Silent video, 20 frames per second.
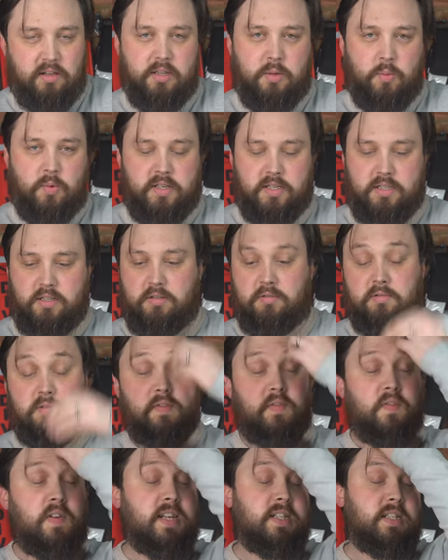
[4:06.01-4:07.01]
Otherwise, your
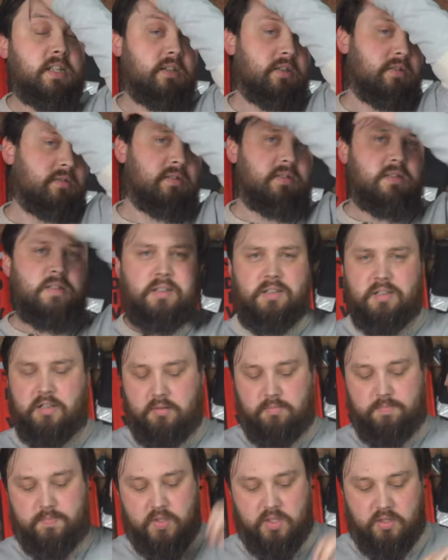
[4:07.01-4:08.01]
inflator hose is going to
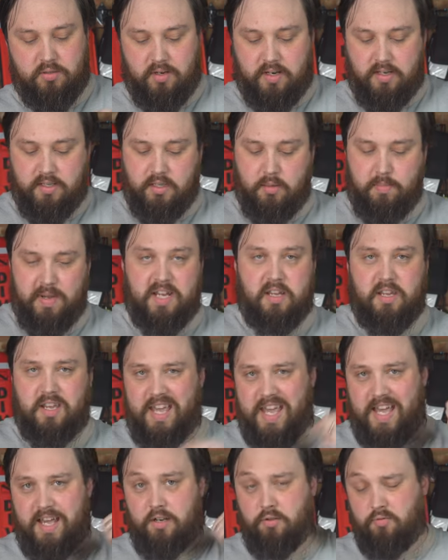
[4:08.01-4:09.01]
go straight into the back of
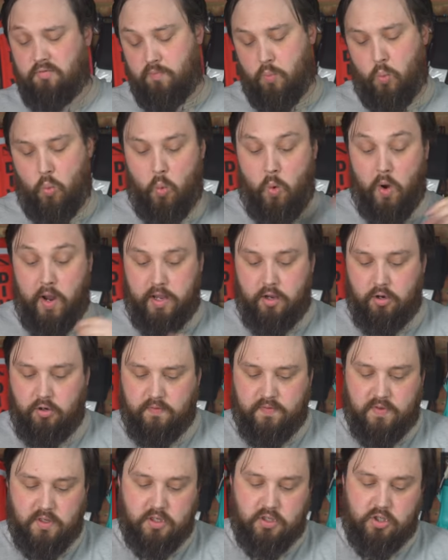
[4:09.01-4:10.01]
your head or way
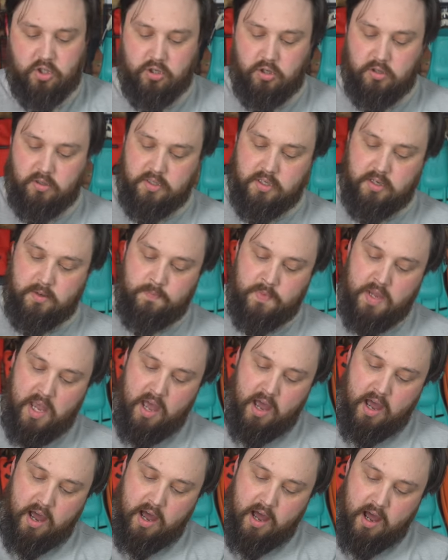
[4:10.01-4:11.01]
over your shoulder.
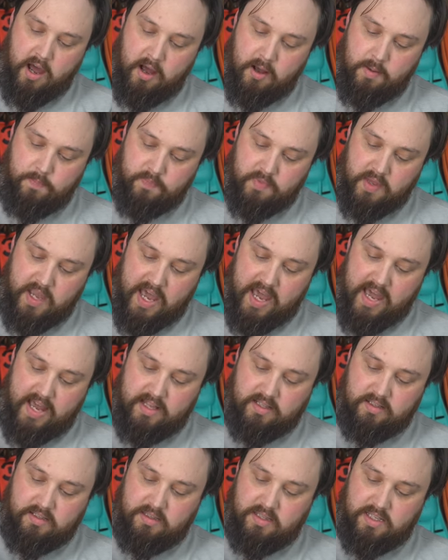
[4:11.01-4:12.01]

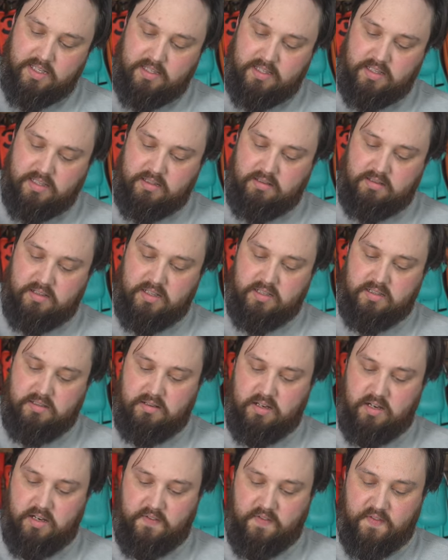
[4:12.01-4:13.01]
And this is just
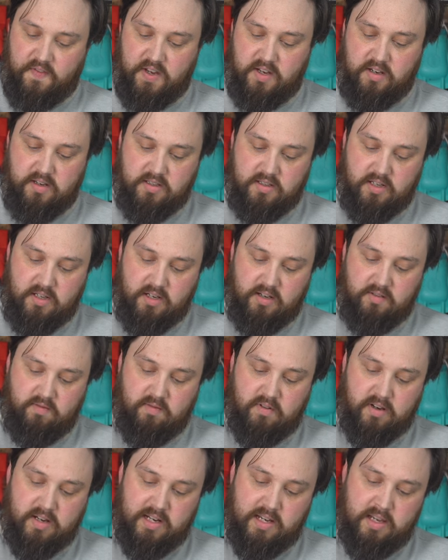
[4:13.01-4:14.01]
kind of finger tight,
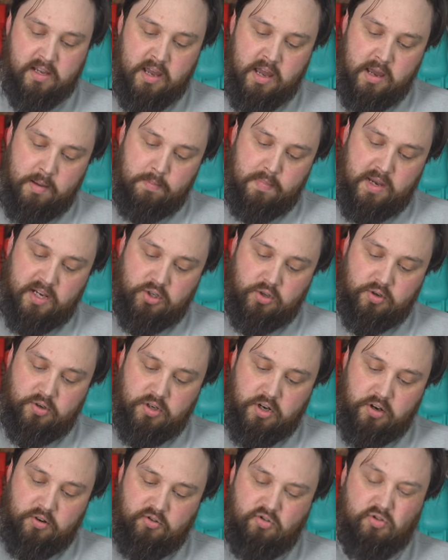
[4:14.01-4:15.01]
really. Make sure you
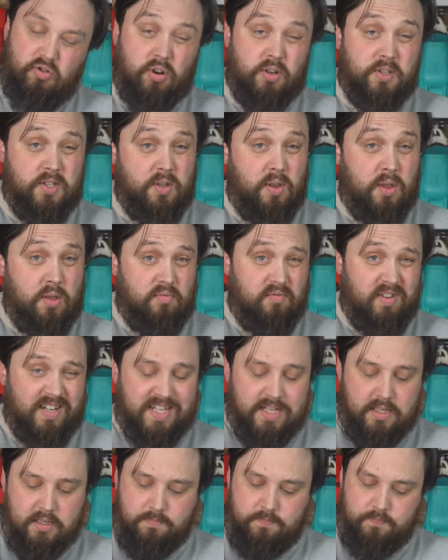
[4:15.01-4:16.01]
don't cross thread
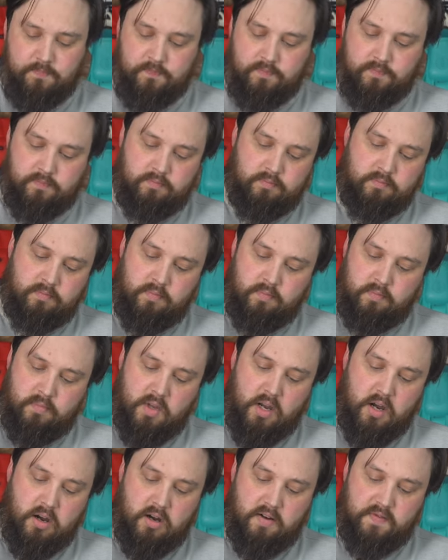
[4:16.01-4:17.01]
it
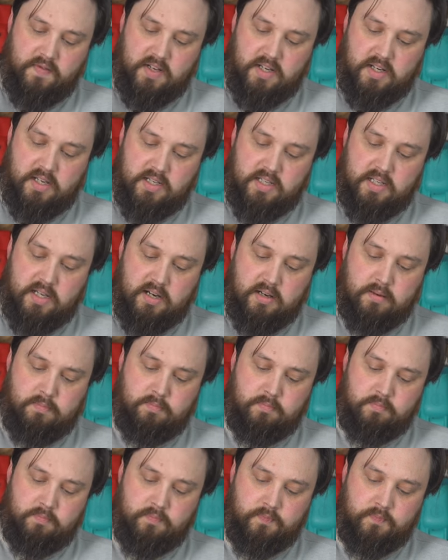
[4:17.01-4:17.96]
after you're done.